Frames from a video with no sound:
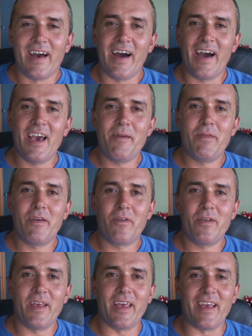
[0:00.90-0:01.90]
Hi
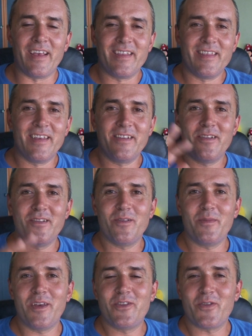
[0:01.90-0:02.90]
Beverly, this is
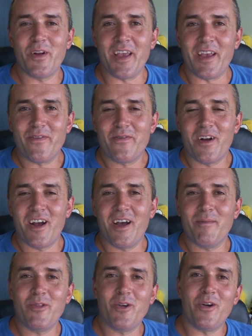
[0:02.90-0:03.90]
Dimitri
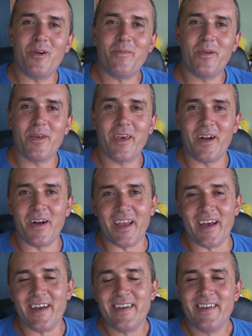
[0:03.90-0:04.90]
from New Hope,
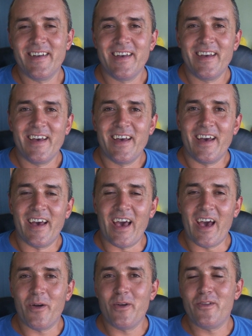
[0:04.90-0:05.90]
Bulgaria.
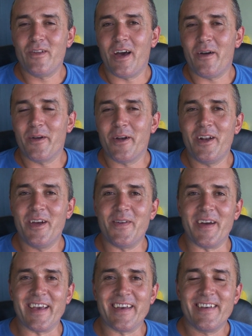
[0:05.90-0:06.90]
How are you
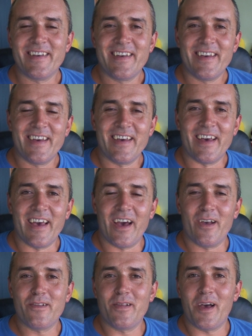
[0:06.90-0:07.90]
doing?
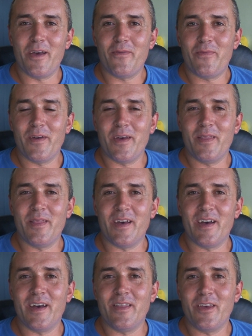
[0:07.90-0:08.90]
How's life in
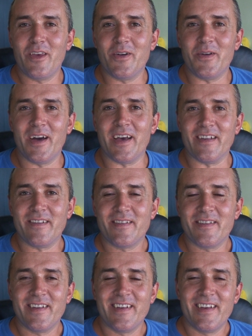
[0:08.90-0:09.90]
the
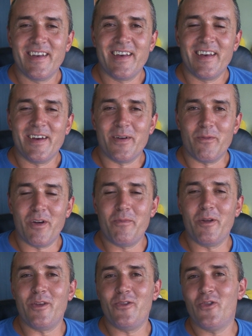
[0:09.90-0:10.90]
US? We've
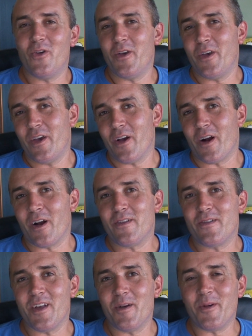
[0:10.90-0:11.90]
been enjoying here our
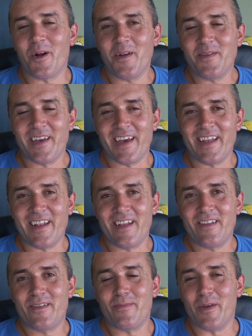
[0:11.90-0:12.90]
summer and
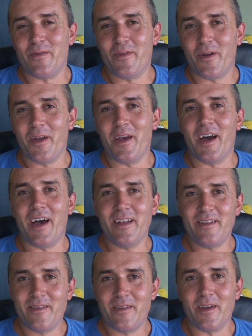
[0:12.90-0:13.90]
it's been very
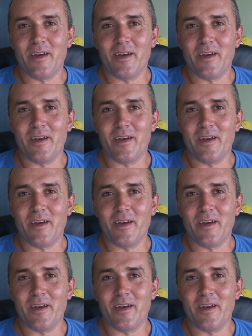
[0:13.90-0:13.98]
hot.